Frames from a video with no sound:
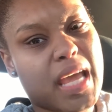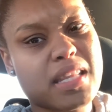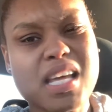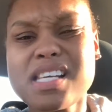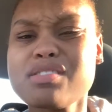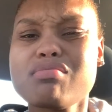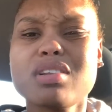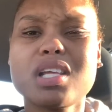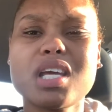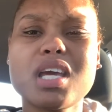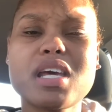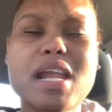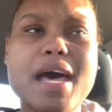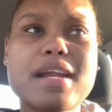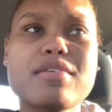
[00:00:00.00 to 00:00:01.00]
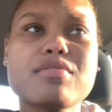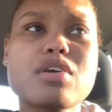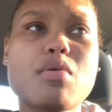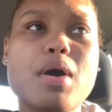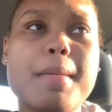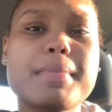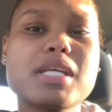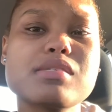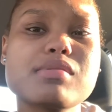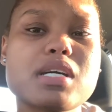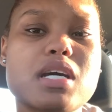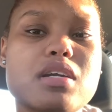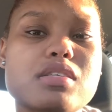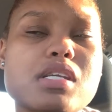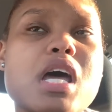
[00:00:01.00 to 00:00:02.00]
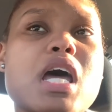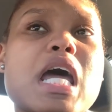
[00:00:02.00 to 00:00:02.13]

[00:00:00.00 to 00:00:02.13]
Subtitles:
That's really it. I don't know why I may spend those.